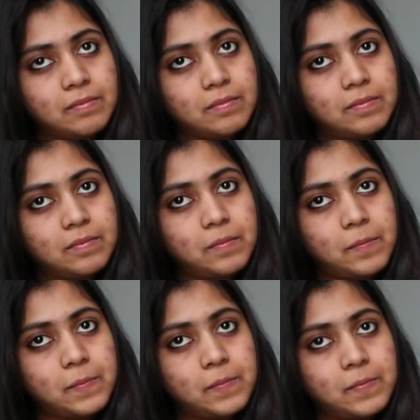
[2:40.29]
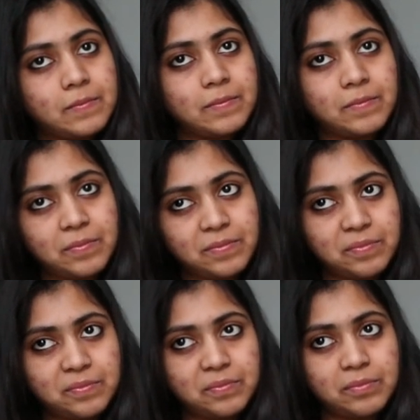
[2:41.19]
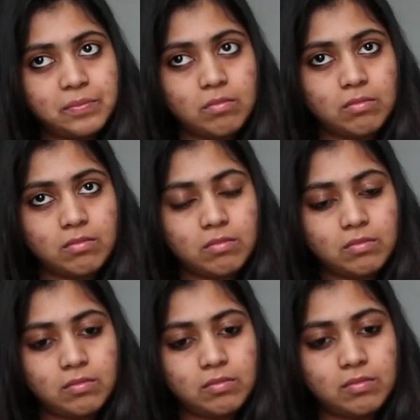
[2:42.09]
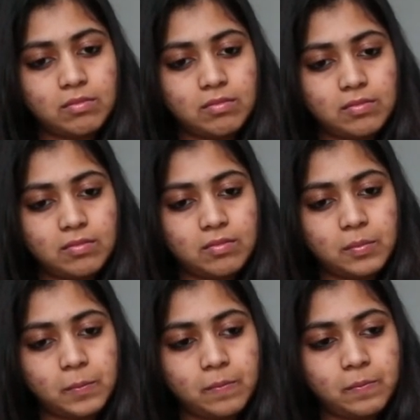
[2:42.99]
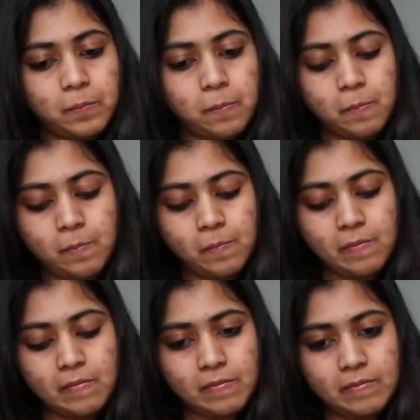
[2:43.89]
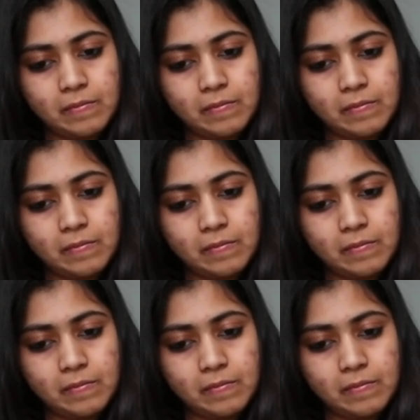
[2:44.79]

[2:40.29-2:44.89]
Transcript: The person shown says nothing.